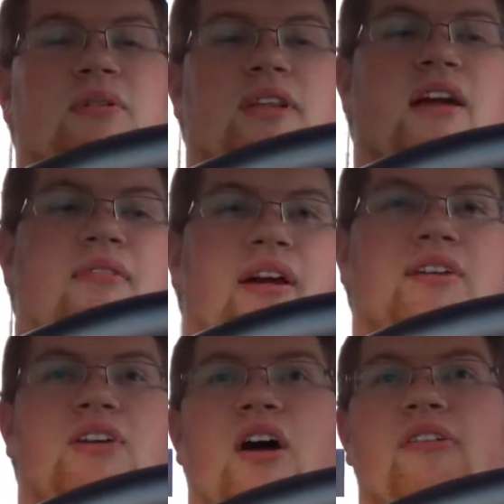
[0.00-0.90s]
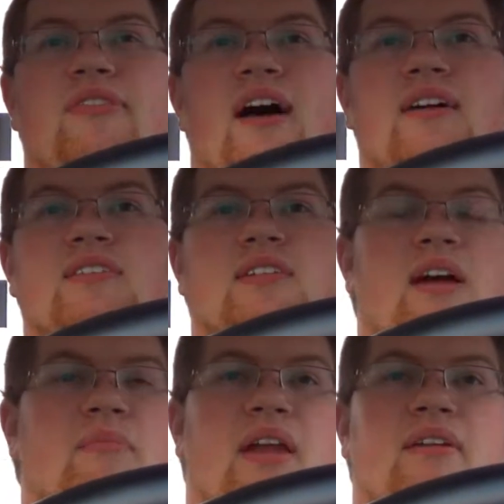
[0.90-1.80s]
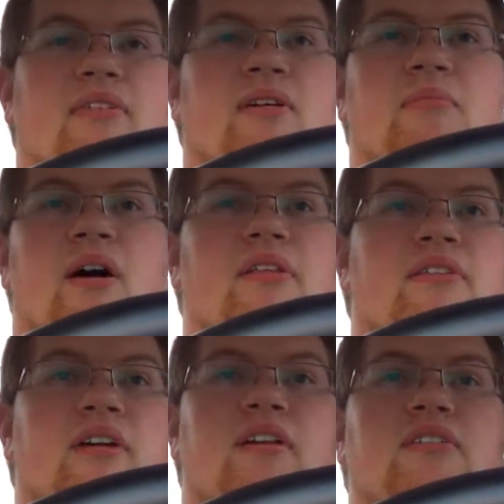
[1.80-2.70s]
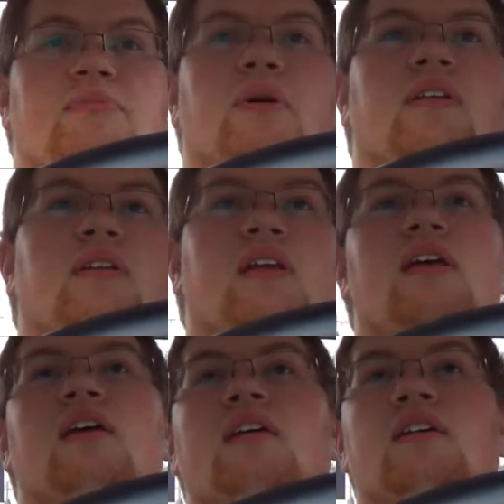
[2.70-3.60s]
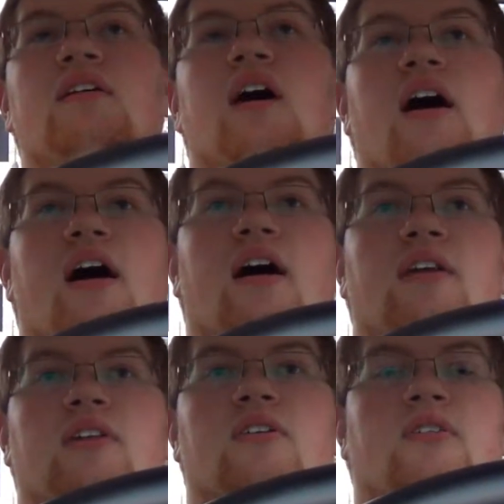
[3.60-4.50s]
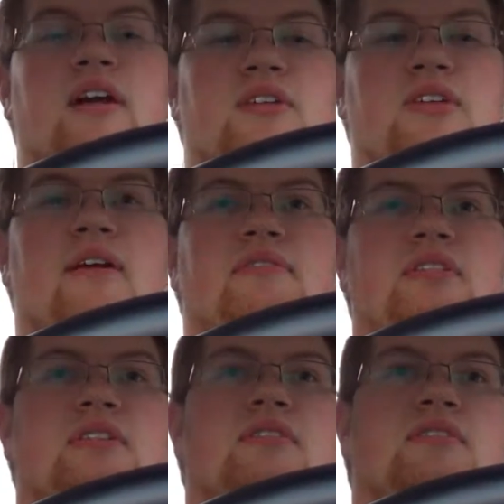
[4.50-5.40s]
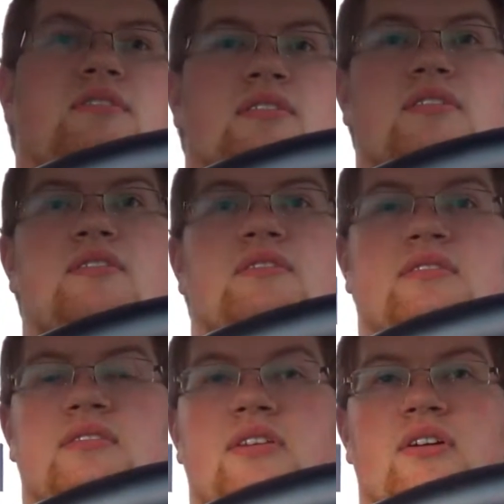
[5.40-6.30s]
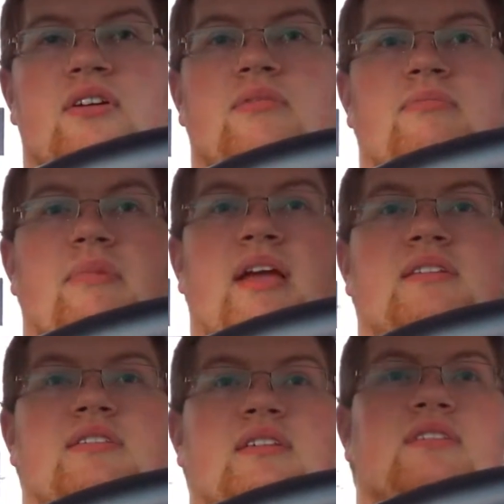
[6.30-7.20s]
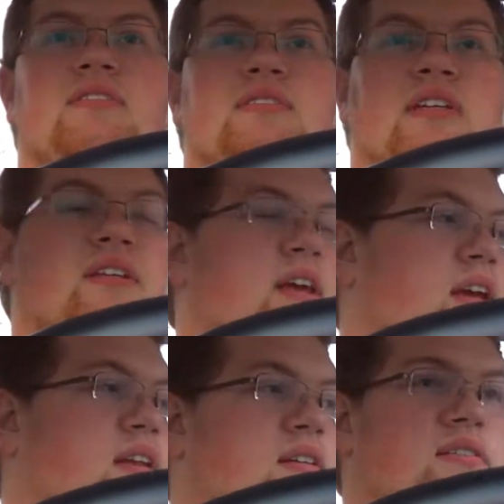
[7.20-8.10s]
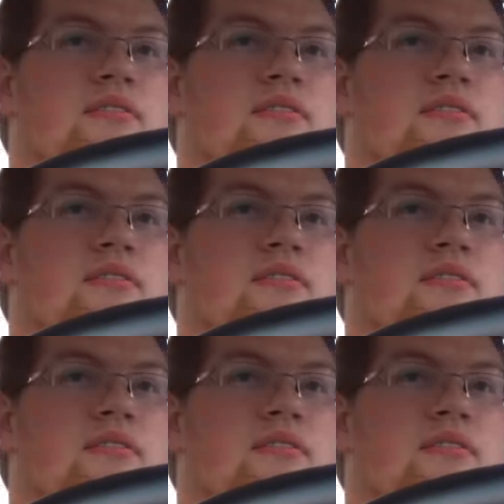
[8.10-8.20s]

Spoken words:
in that range, 100,000, I'm not even going to bother. I just put, you know, crankshaft seals, you know, or main seals, and then